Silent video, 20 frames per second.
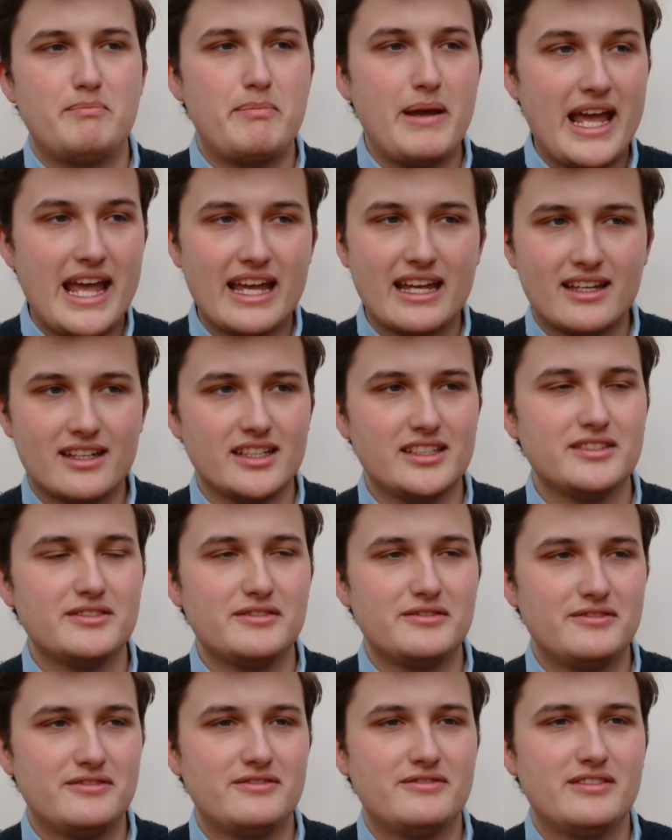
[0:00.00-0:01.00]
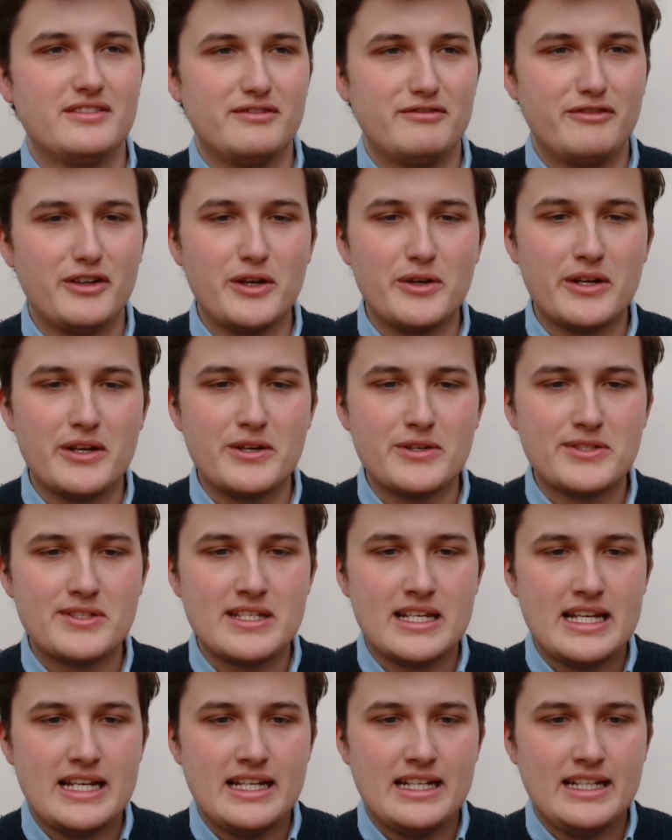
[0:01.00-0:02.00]
bank of
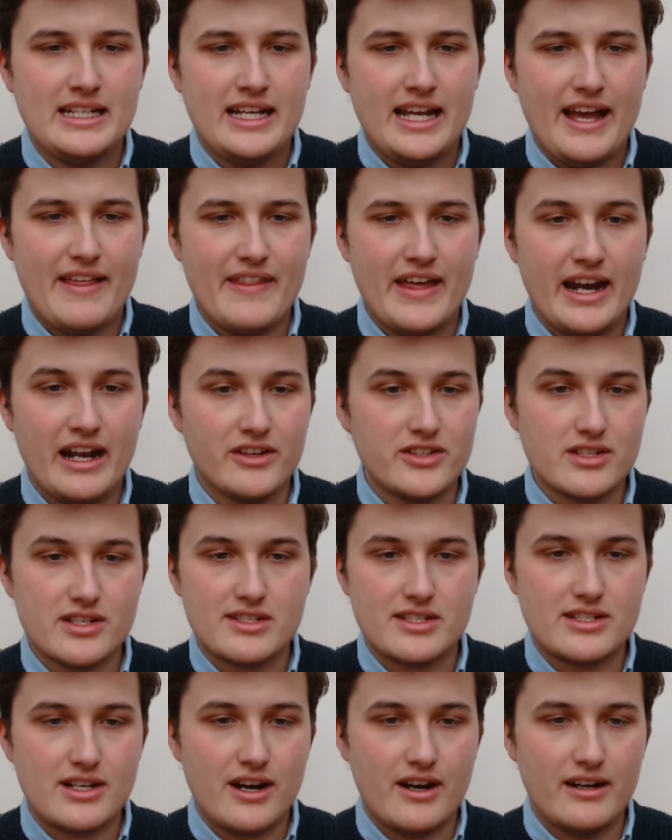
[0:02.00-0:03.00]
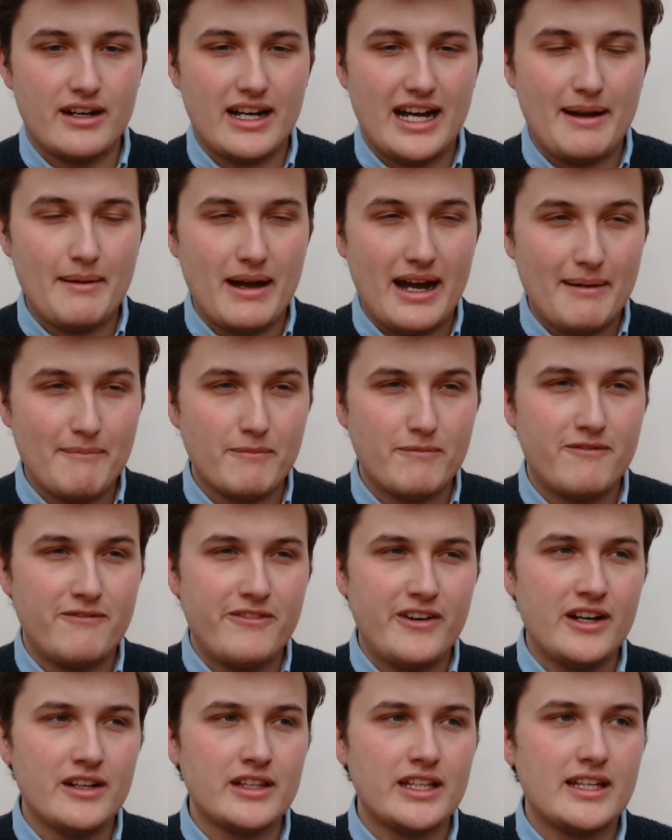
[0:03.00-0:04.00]
photos and then i'll just start I, am
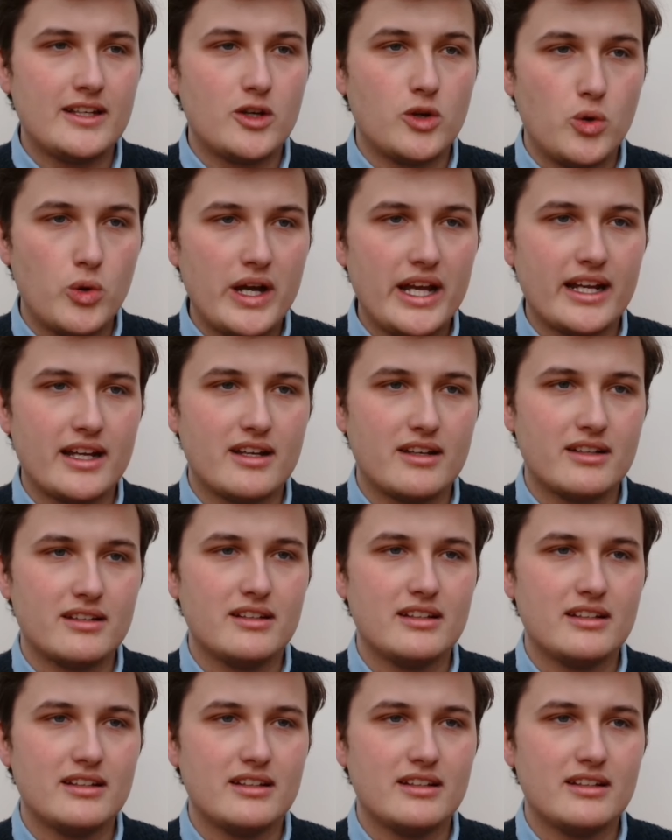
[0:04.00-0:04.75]
fairly quick